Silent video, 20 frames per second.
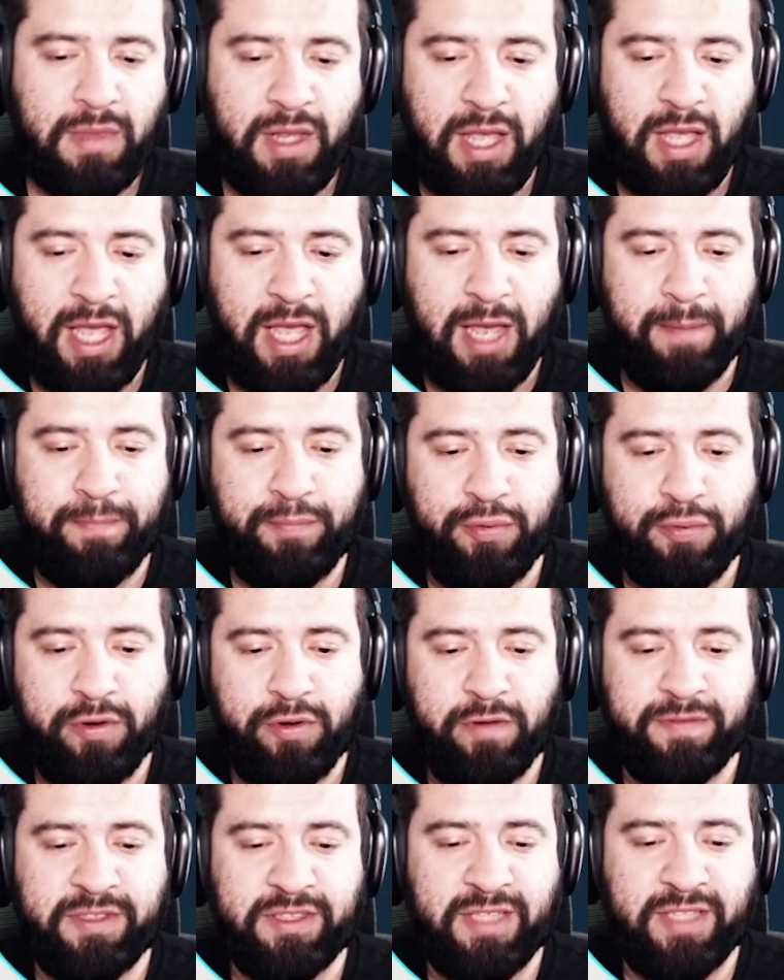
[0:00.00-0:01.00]

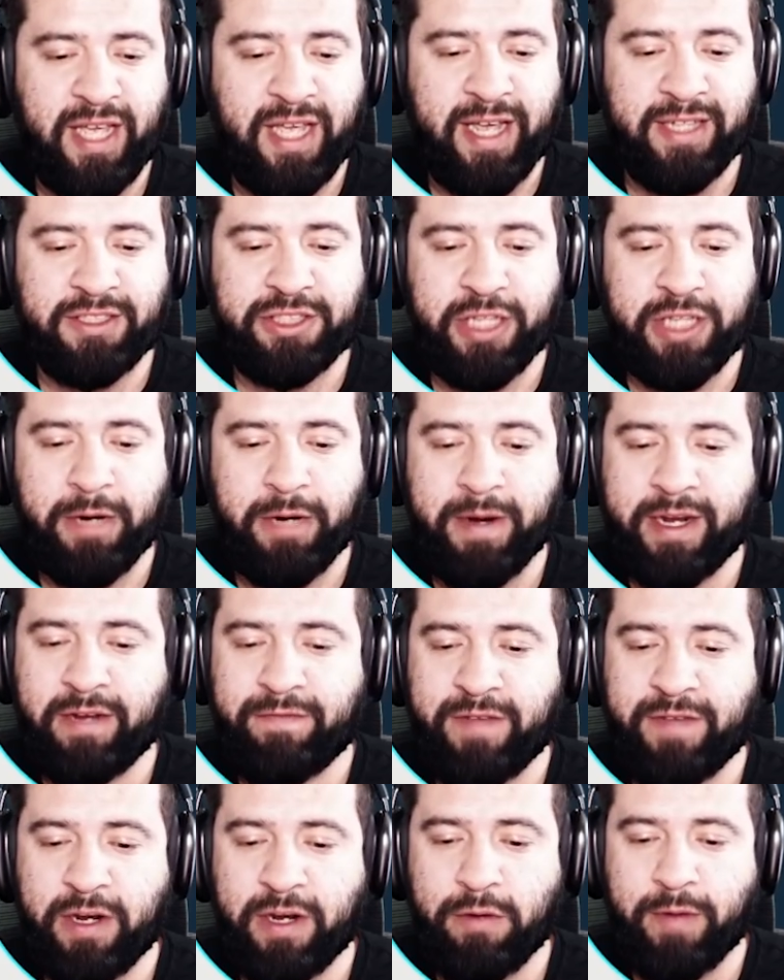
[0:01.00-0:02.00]
Improved stand sharing
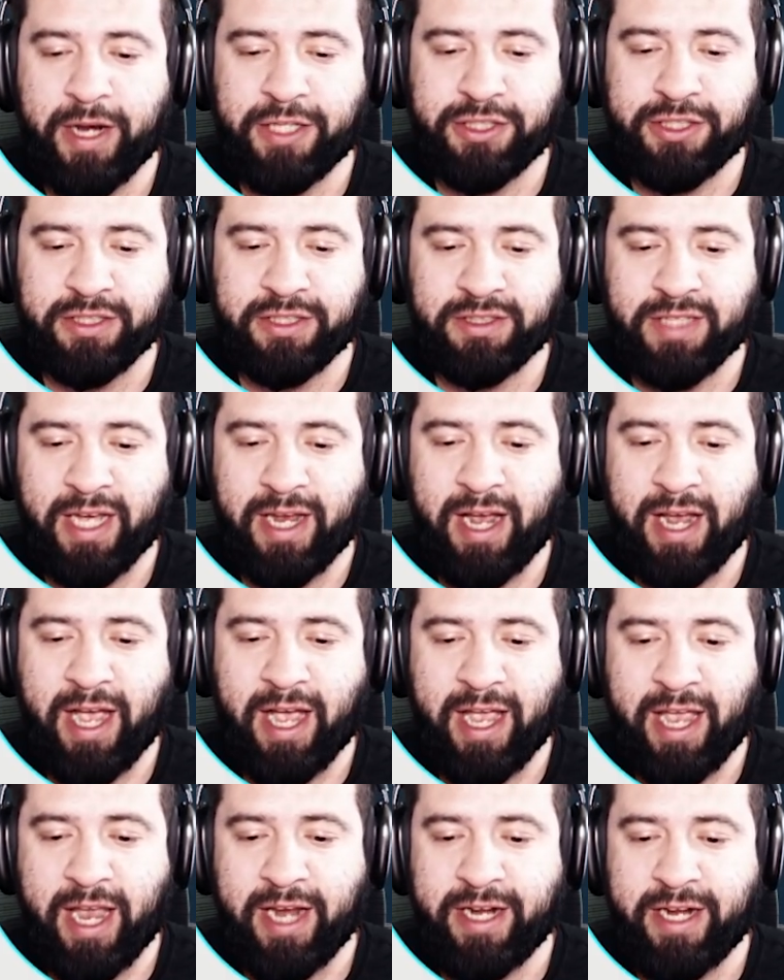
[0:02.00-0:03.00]
configurations at
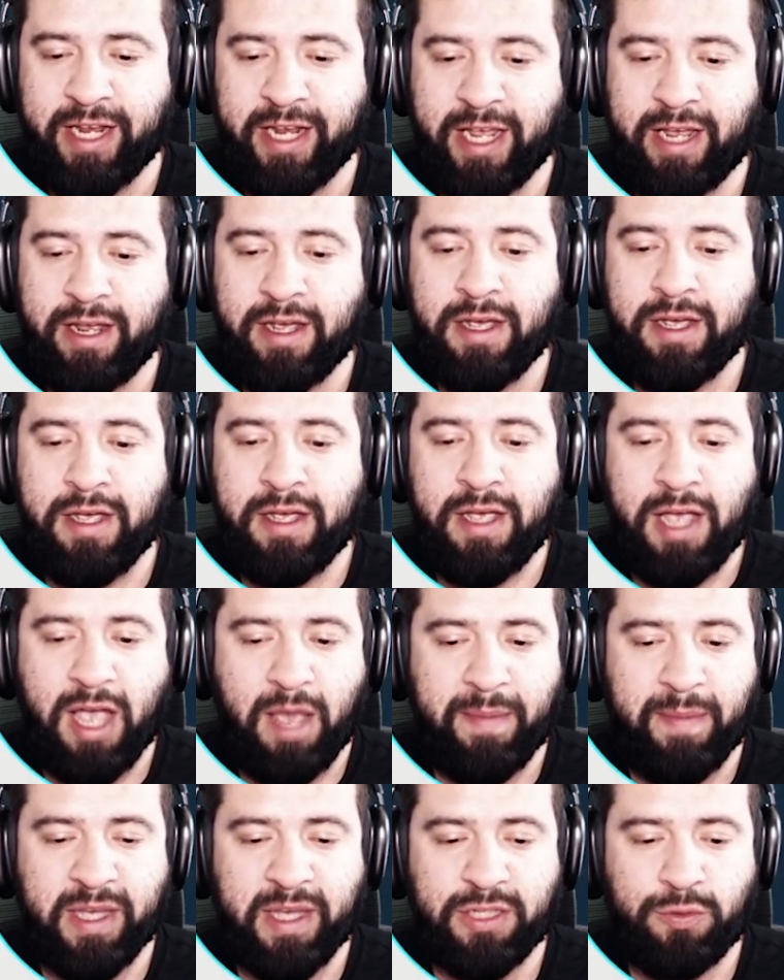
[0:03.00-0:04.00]
IAD,
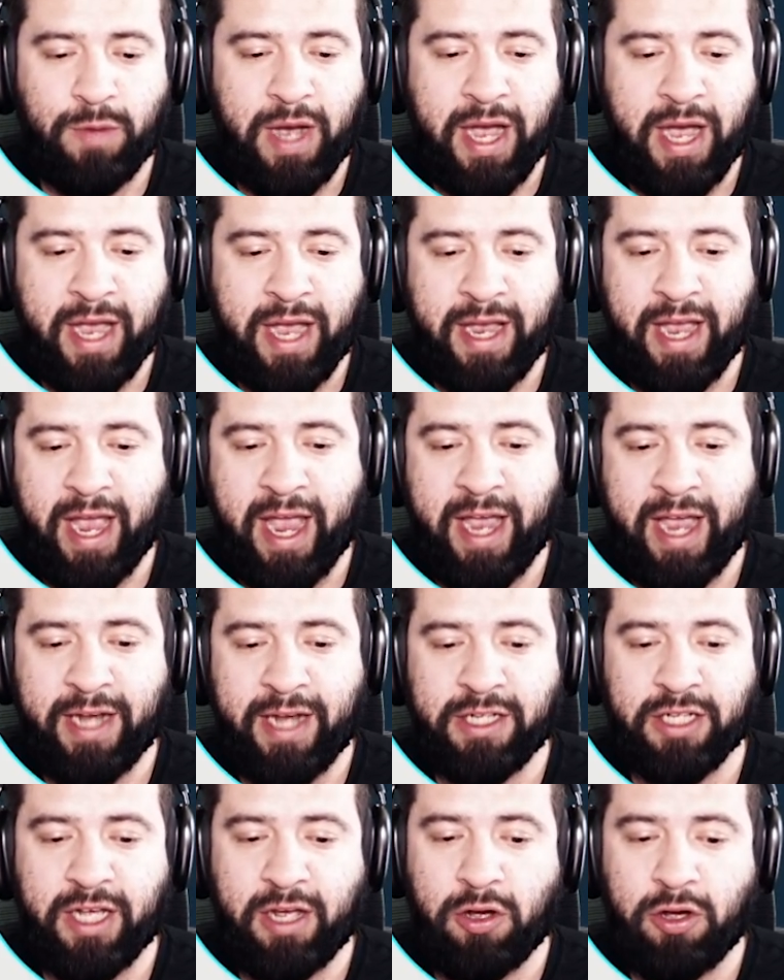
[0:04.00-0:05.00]
MSY,
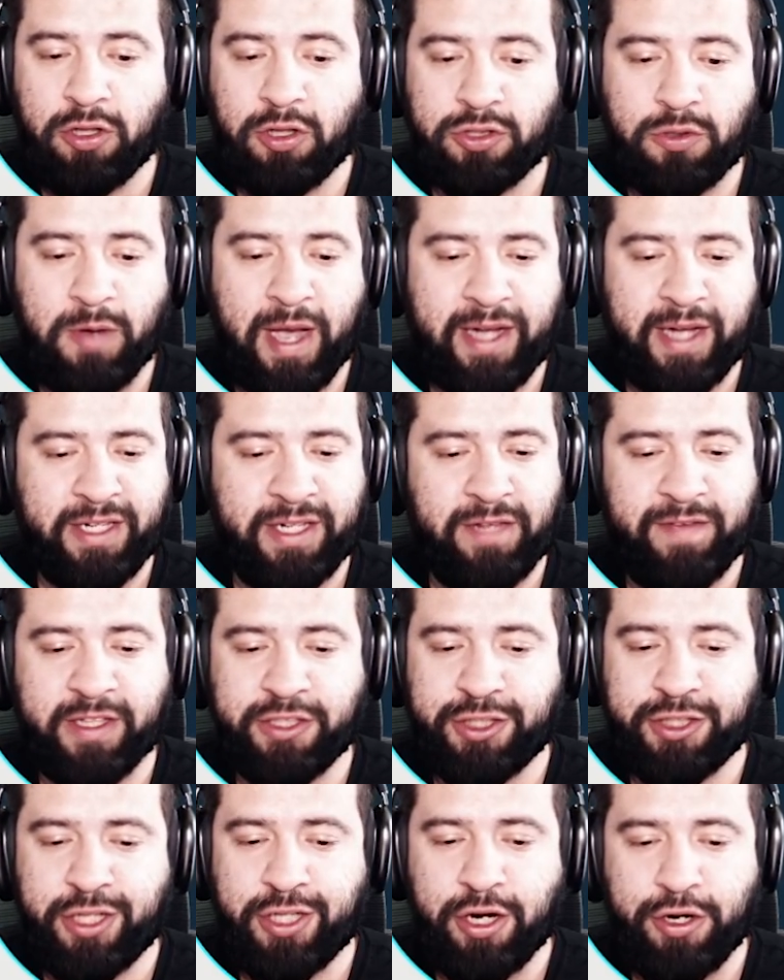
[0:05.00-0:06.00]
and also active
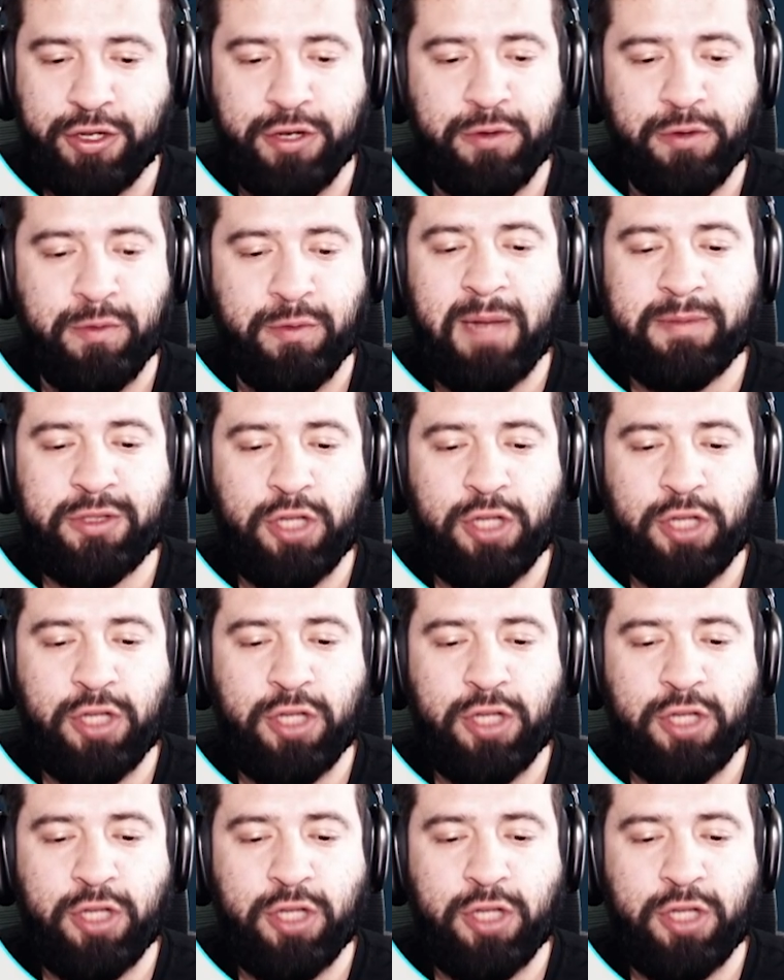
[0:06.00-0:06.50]
at GRU.